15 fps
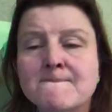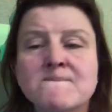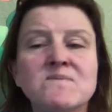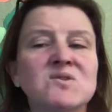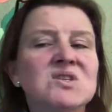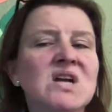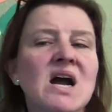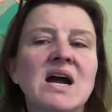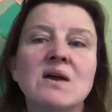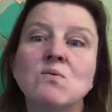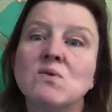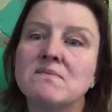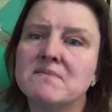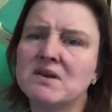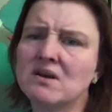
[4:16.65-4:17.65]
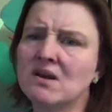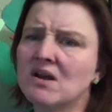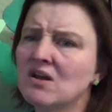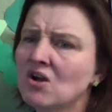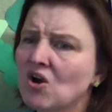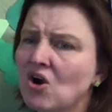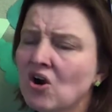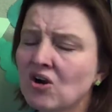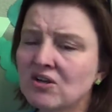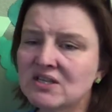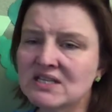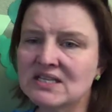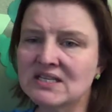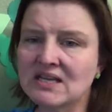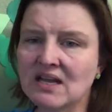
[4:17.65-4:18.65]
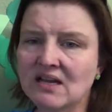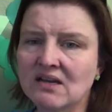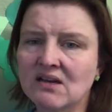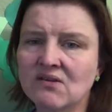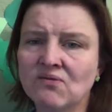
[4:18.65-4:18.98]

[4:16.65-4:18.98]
Sky Woman, heart sick,